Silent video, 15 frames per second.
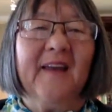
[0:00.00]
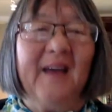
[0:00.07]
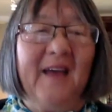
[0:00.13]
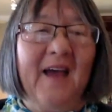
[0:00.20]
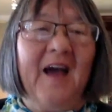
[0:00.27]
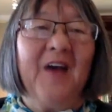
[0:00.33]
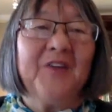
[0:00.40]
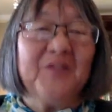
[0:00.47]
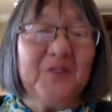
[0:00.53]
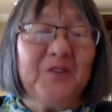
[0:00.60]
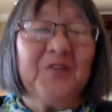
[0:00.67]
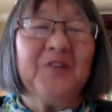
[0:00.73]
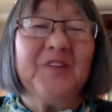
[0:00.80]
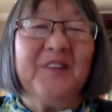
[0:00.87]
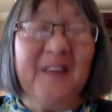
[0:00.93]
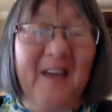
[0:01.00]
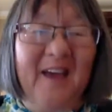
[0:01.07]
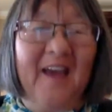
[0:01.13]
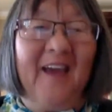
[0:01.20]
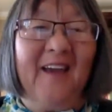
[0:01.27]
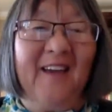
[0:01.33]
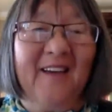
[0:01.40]
ask you
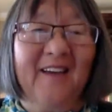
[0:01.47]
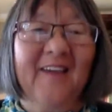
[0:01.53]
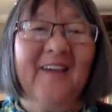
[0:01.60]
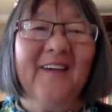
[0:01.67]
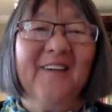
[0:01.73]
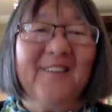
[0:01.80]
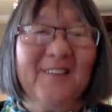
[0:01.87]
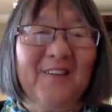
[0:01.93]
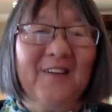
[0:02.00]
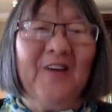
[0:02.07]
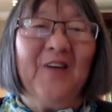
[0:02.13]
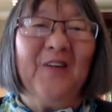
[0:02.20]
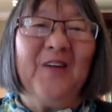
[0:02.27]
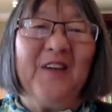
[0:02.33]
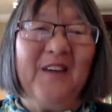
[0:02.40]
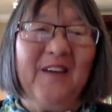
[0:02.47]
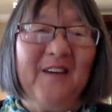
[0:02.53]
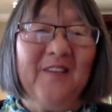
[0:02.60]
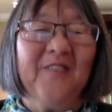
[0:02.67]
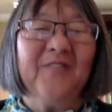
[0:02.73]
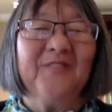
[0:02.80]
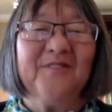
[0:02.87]
today, you know,
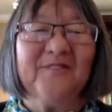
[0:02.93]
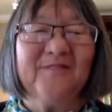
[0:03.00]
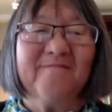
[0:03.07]
if